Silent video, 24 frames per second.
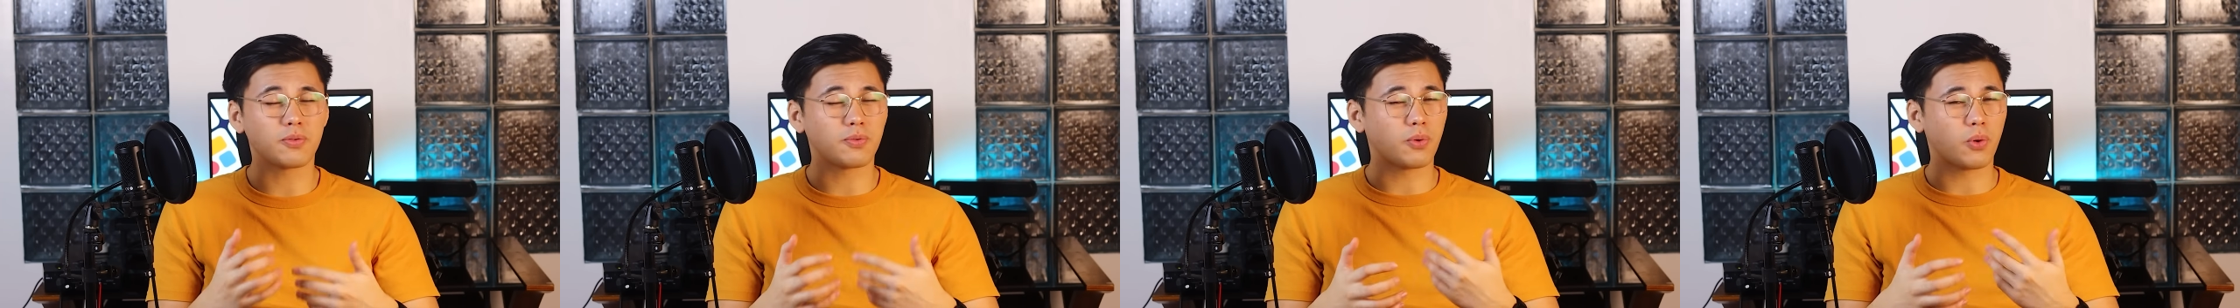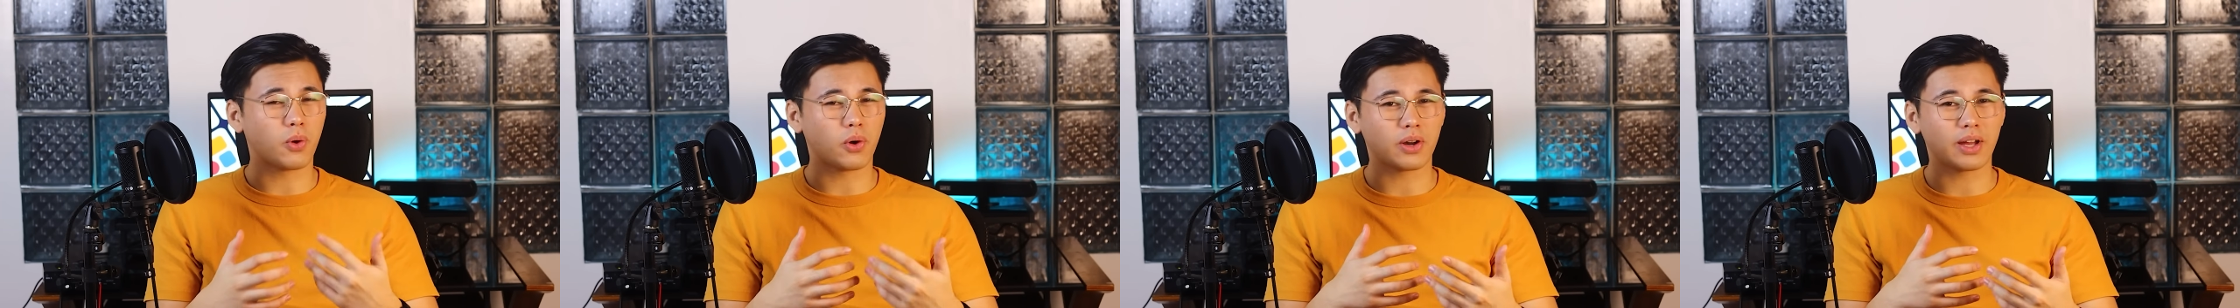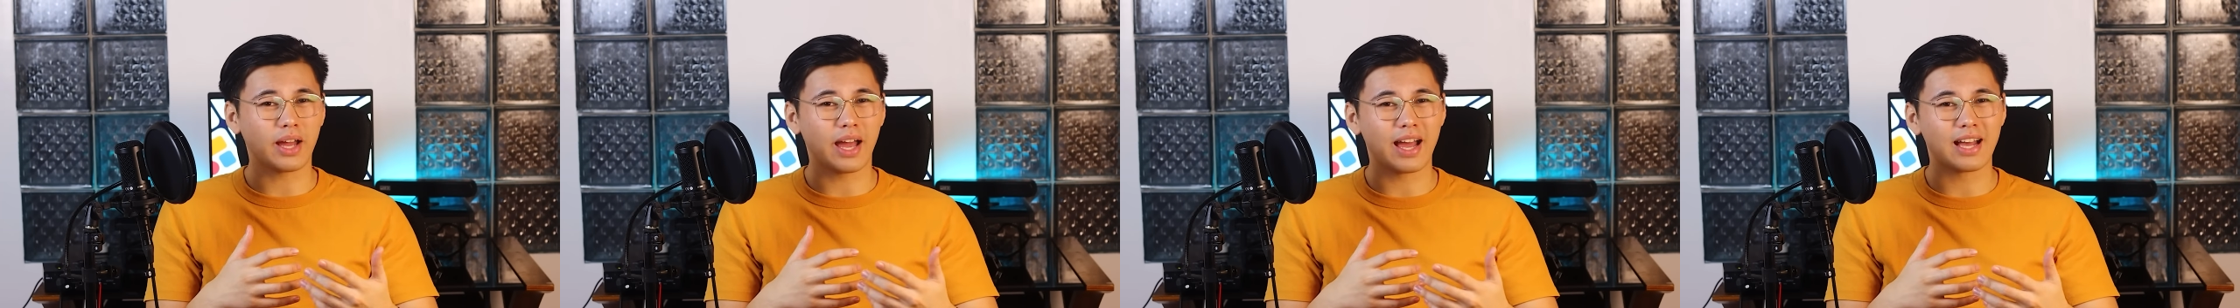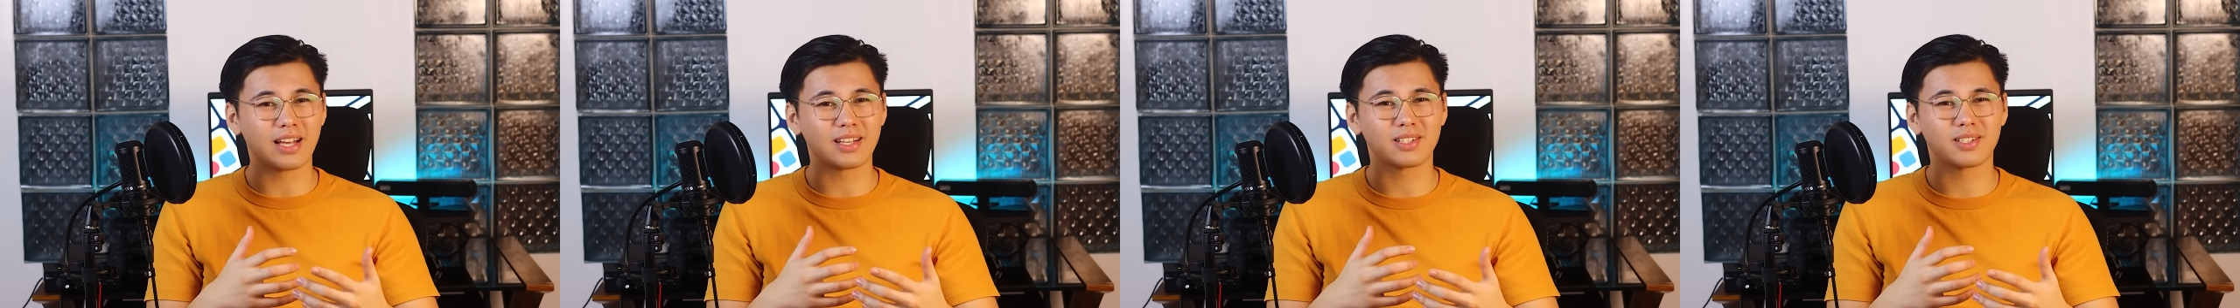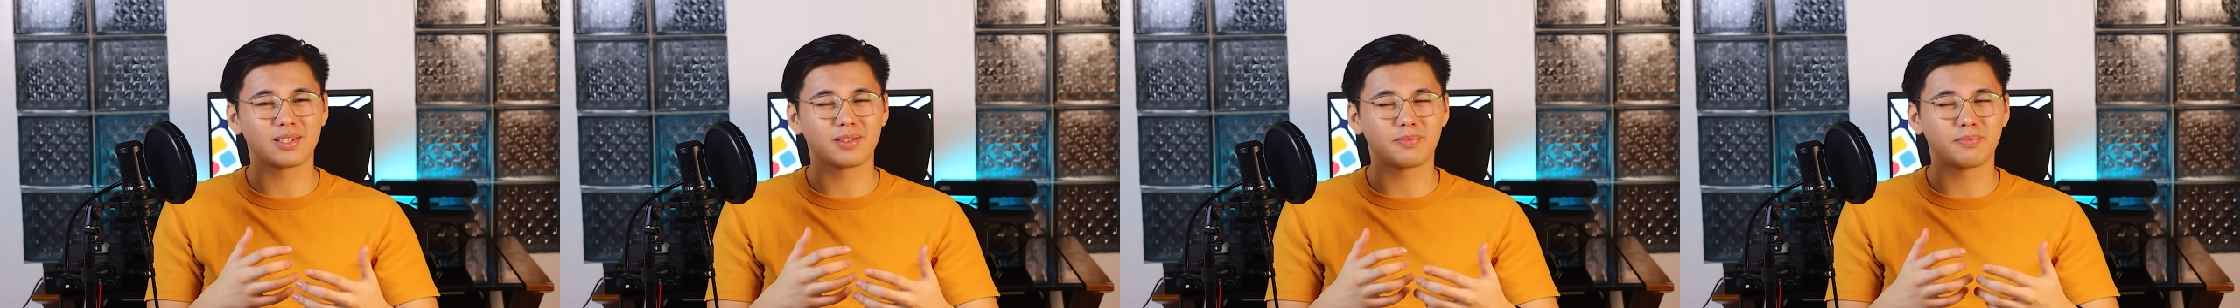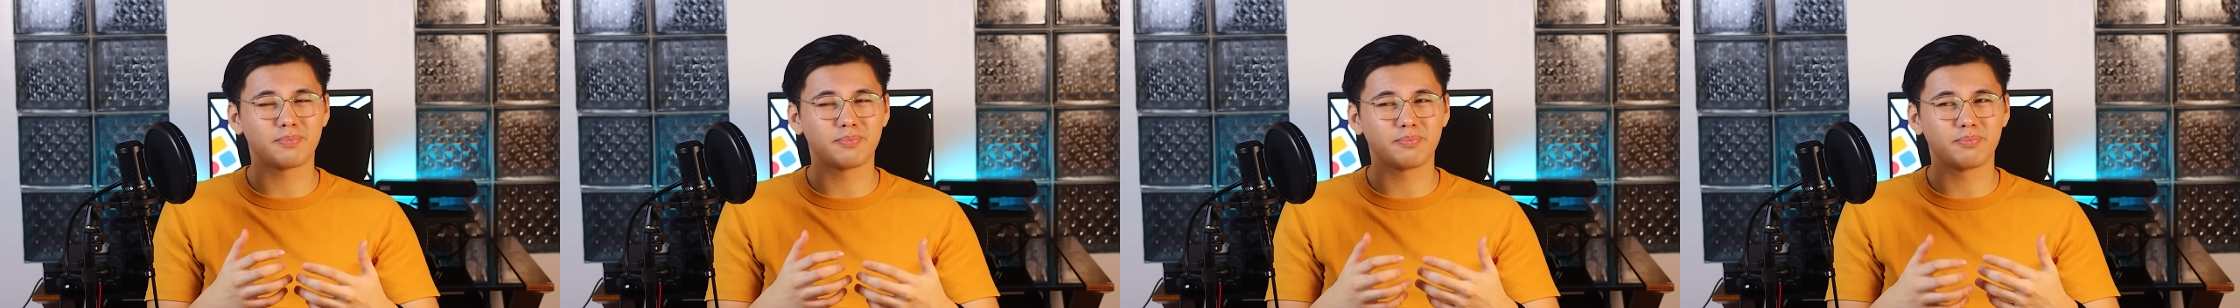
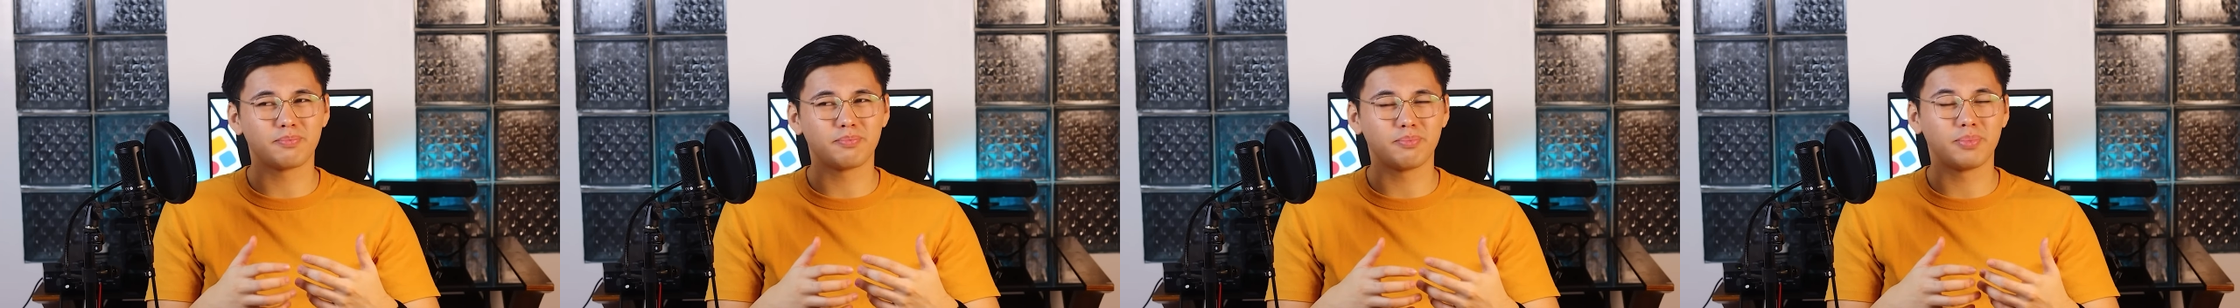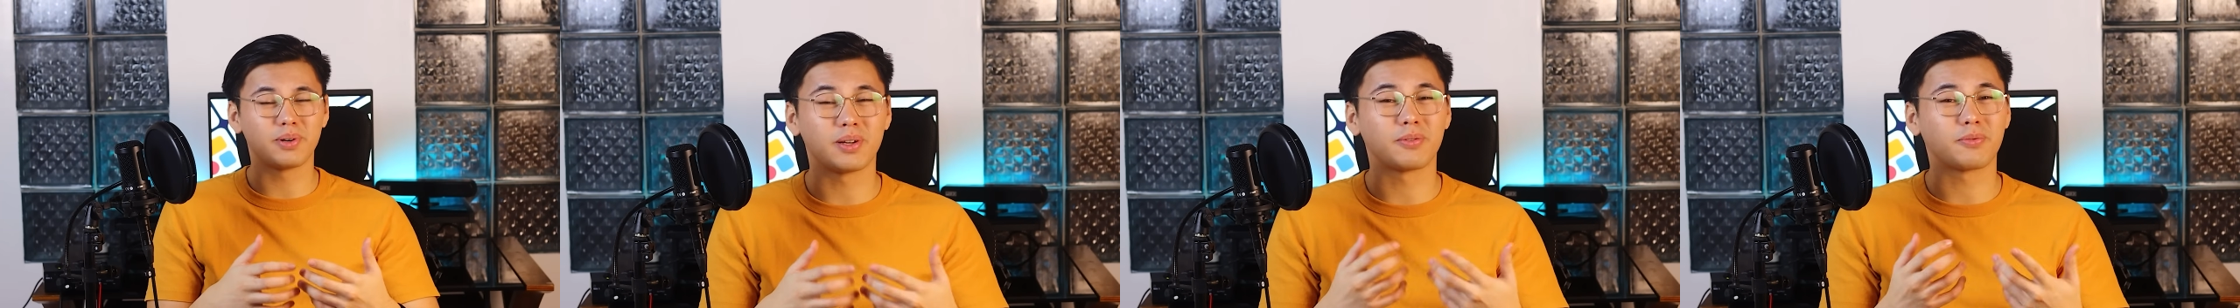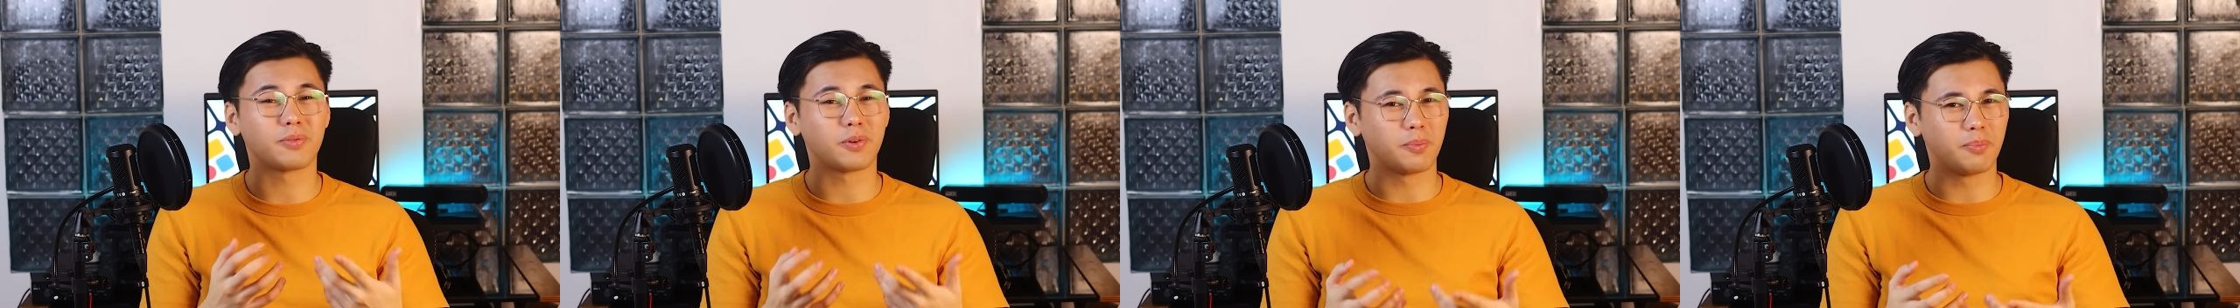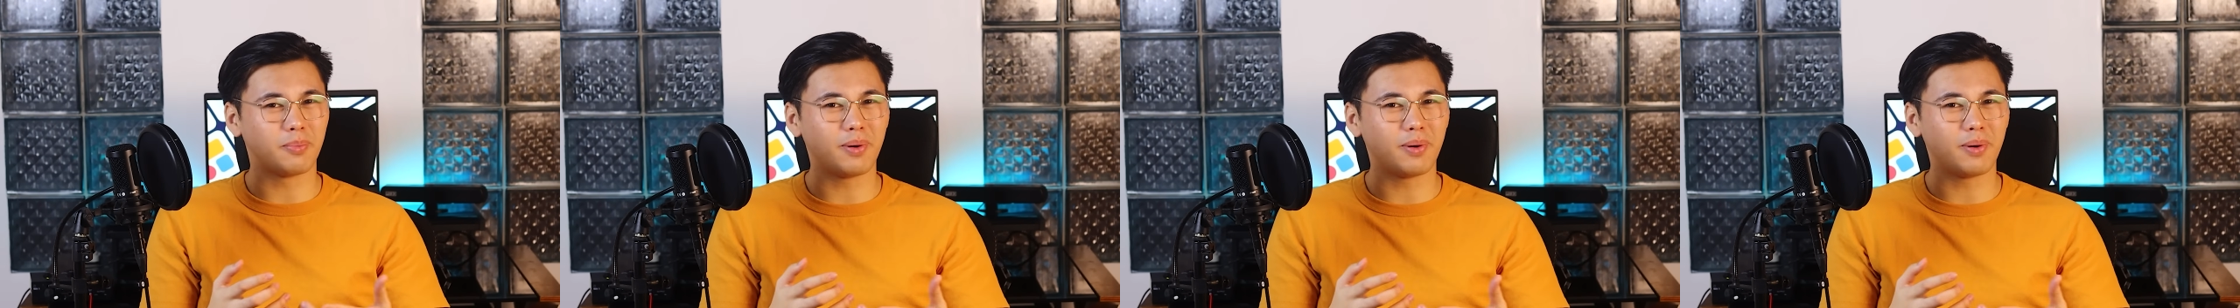forecast, but for